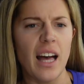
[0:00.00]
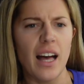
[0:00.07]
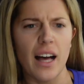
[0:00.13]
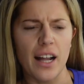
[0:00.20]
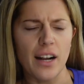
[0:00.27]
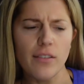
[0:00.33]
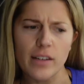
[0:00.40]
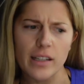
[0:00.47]

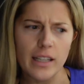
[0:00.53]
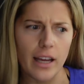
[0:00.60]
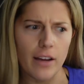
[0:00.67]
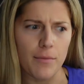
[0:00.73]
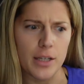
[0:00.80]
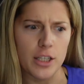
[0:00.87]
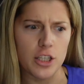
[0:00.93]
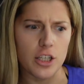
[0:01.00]
don't really have
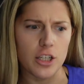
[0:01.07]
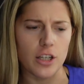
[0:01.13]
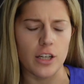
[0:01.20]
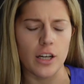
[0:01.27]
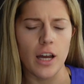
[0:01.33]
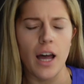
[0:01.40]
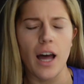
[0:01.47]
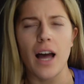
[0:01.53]
much to do.
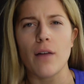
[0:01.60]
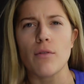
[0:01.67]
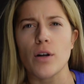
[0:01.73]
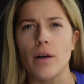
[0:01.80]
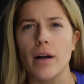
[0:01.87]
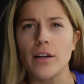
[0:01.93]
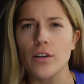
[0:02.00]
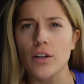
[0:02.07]
I
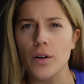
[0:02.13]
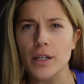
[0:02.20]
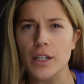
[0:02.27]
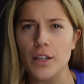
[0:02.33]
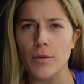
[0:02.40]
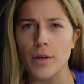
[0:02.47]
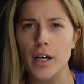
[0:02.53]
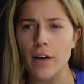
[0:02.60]
regret not going to
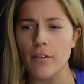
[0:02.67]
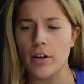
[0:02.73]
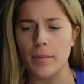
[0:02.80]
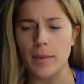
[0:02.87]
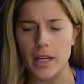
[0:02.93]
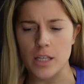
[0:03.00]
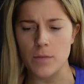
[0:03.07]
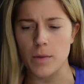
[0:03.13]
the recovery
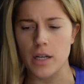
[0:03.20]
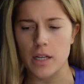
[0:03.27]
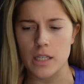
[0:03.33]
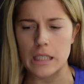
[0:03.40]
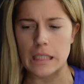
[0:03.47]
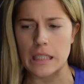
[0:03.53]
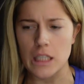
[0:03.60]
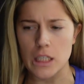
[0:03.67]
place
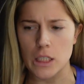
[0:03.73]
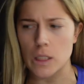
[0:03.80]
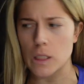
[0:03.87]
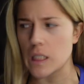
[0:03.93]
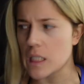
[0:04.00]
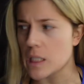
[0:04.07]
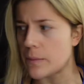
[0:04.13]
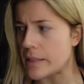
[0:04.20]
because it's
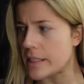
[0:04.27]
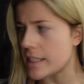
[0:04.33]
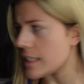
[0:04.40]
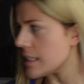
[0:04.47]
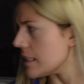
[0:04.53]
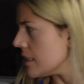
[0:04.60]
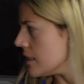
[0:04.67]
closed tomorrow.